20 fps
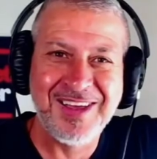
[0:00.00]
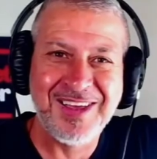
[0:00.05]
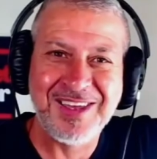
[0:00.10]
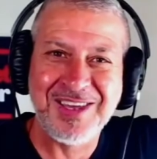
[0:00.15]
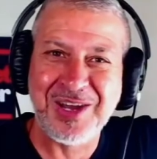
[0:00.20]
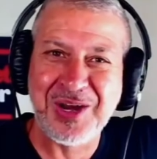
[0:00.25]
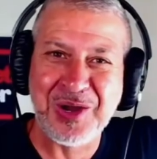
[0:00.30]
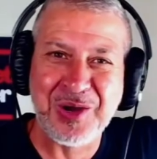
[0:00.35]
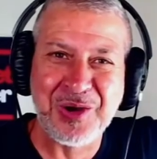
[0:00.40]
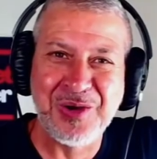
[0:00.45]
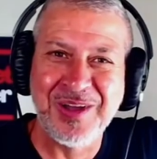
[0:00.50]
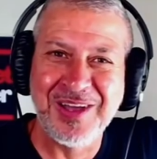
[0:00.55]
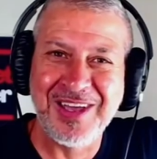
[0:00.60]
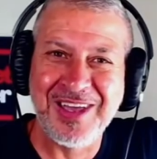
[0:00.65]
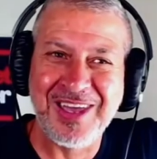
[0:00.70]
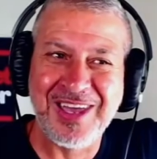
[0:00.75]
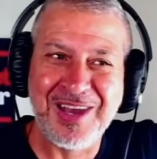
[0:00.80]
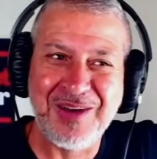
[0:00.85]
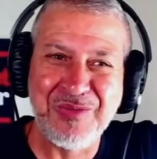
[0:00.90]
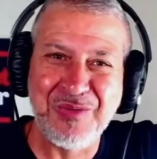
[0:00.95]

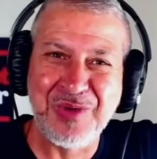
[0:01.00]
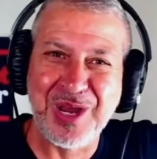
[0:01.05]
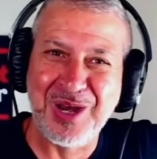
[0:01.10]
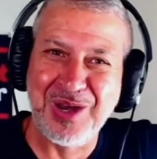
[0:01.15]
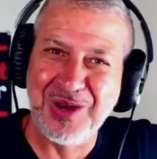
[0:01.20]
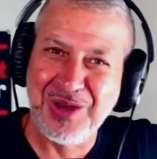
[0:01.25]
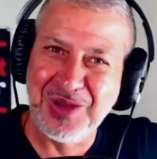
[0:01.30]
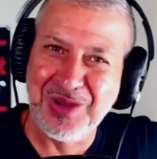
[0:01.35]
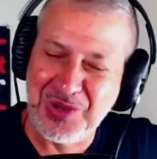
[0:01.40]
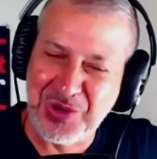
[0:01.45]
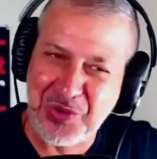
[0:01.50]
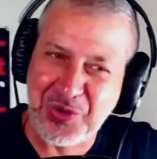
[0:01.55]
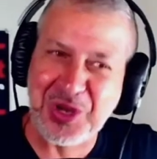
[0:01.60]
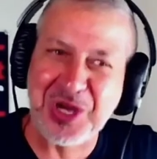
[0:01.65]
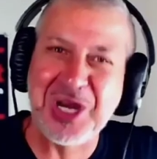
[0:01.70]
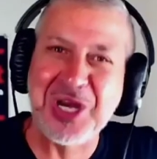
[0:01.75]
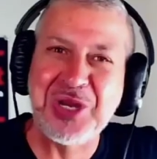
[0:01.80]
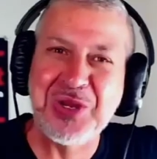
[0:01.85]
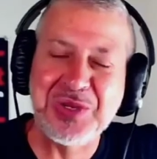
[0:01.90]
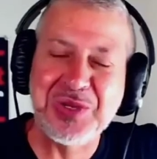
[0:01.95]
and when you were going
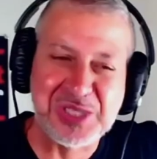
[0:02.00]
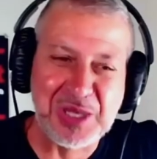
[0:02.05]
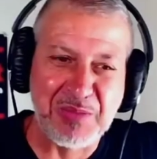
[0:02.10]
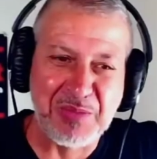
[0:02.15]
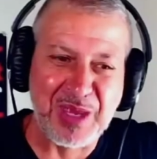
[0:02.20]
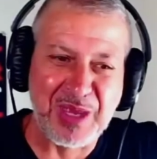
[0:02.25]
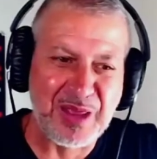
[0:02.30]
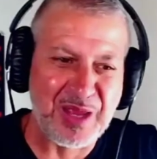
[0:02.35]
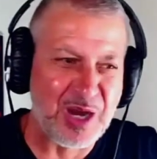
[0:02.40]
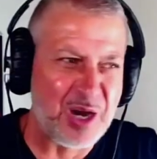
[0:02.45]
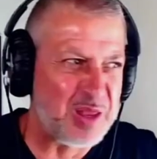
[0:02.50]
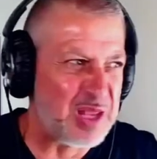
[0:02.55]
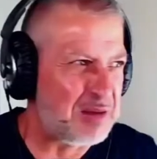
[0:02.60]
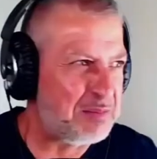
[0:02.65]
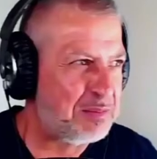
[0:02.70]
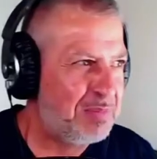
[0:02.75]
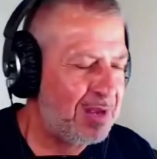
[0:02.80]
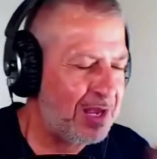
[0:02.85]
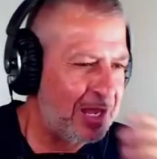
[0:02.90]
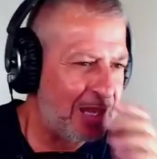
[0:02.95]
to do something there, and then
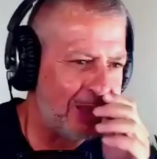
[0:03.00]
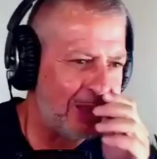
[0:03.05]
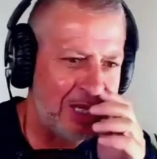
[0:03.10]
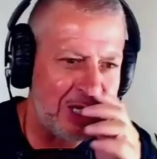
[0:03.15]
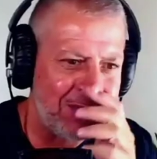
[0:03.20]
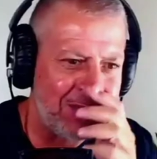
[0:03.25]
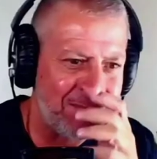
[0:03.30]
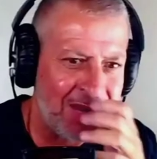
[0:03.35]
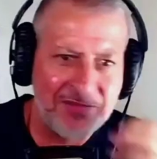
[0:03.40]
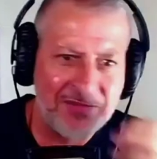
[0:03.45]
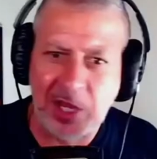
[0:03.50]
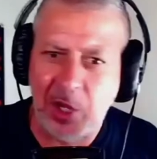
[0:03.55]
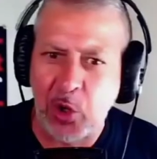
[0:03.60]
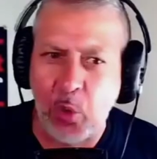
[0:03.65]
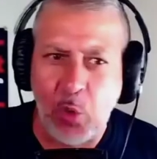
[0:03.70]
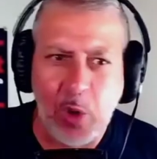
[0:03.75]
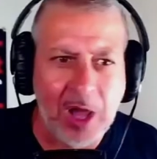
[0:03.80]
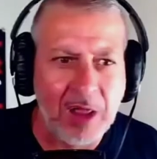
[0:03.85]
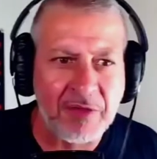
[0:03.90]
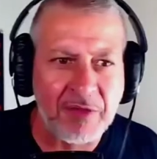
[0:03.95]
didn't you even have like
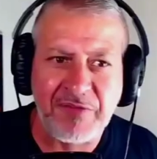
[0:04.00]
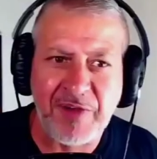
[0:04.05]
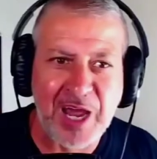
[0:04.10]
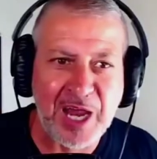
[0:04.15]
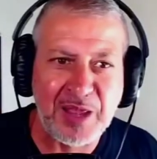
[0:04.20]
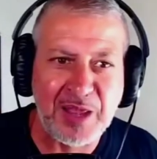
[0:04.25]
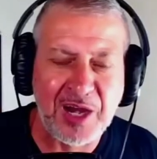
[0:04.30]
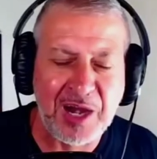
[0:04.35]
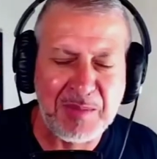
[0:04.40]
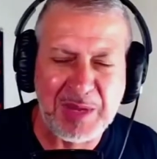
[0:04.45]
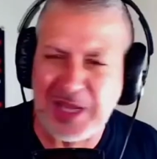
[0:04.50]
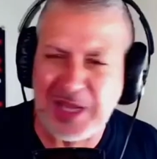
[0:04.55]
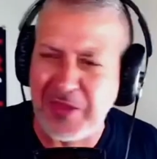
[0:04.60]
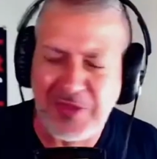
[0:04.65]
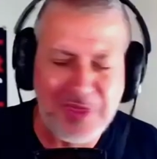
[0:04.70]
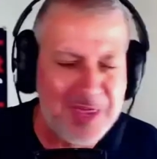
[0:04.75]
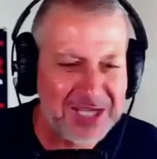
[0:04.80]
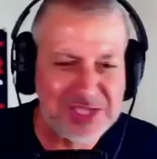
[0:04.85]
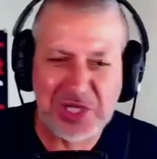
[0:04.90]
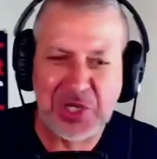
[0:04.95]
qualifying there? I mean, the
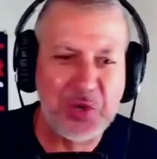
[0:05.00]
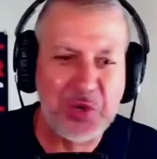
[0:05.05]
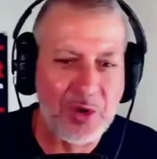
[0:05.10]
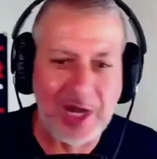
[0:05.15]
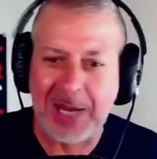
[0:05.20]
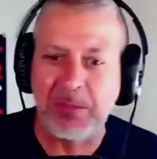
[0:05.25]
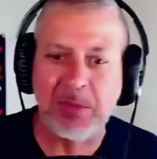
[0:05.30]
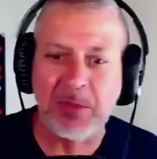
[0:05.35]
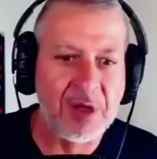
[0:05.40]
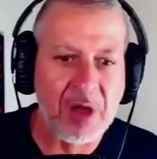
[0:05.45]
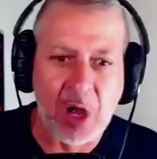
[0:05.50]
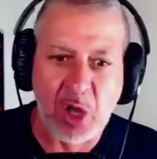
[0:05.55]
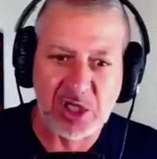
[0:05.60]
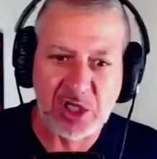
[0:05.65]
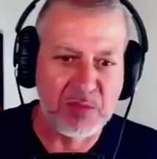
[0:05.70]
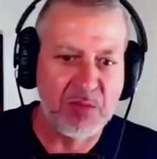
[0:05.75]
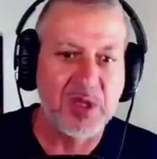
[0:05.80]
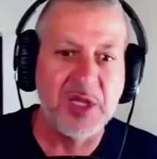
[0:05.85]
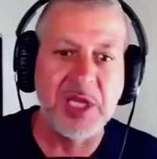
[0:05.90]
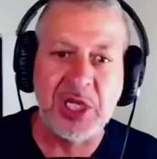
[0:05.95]
things that you were able to
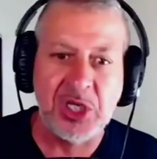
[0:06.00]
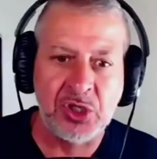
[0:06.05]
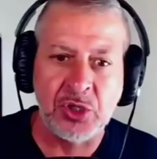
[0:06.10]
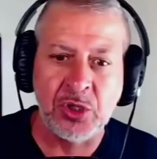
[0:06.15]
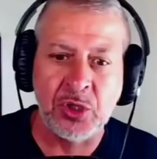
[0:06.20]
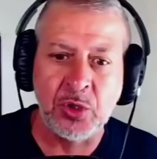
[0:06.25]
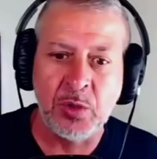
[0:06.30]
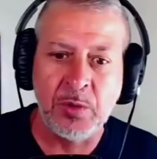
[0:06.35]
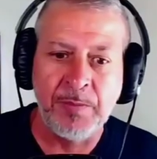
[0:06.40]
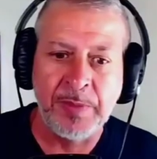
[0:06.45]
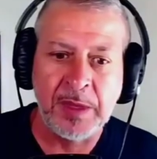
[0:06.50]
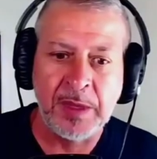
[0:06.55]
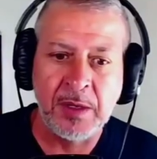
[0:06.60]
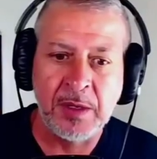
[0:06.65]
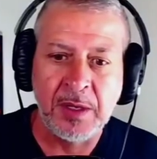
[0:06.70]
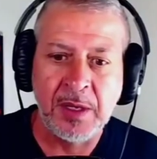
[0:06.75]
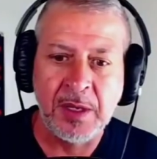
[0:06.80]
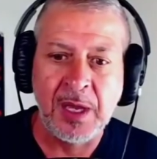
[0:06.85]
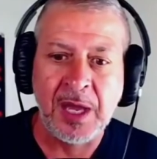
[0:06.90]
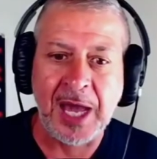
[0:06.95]
ultimately do,
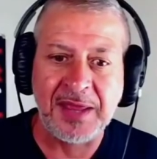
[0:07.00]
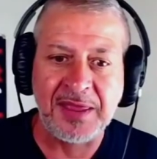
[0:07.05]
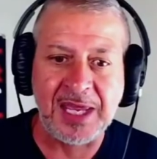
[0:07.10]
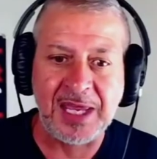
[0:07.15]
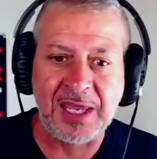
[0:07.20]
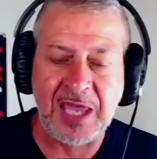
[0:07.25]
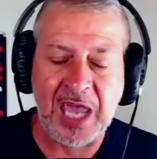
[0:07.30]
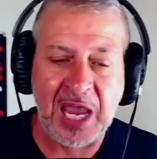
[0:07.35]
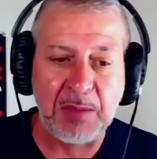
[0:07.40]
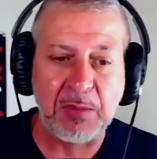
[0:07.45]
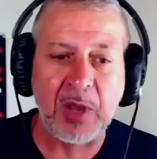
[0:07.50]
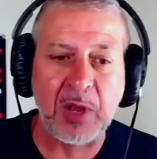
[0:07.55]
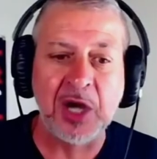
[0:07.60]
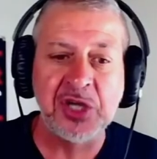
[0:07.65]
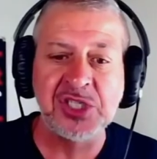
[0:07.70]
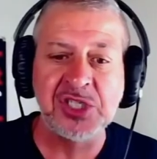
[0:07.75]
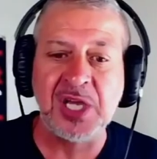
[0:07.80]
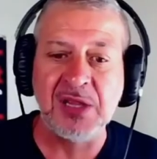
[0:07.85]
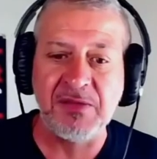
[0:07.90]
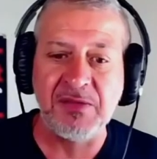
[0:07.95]
I think came
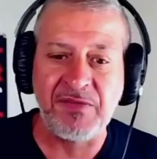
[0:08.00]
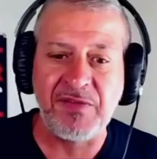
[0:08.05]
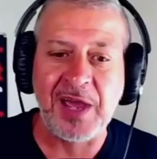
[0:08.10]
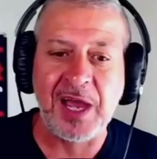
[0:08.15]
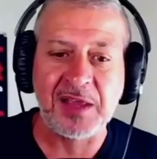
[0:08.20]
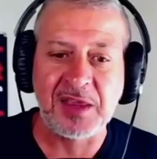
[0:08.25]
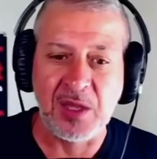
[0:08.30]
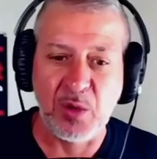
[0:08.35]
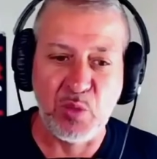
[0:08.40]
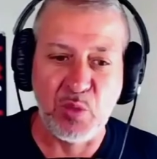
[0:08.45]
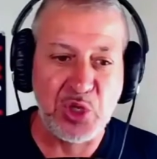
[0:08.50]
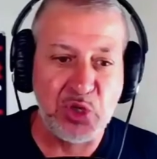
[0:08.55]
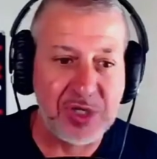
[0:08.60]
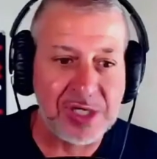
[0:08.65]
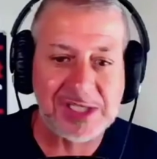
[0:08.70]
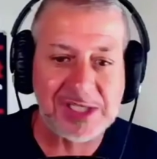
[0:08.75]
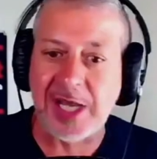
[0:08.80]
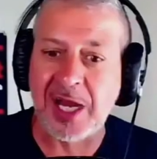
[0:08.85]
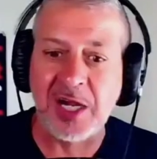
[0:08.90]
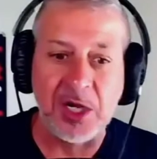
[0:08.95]
largely on the fact that when you
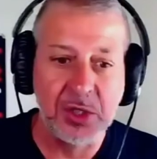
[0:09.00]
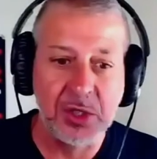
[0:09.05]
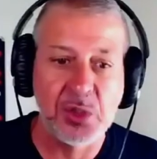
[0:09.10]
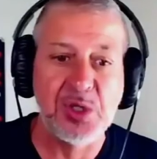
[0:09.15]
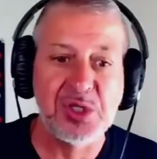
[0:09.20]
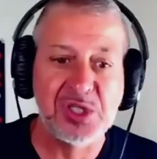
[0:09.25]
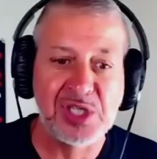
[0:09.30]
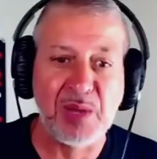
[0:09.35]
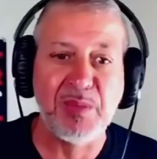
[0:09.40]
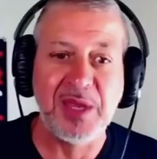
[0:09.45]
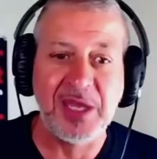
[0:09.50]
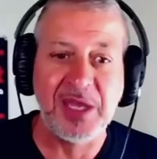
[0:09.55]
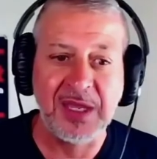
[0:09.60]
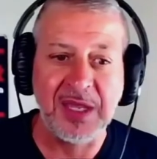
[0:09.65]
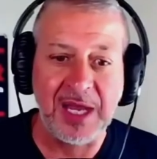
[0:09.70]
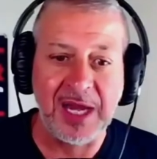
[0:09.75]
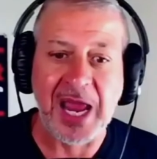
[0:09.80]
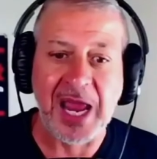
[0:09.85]
decided to do something, it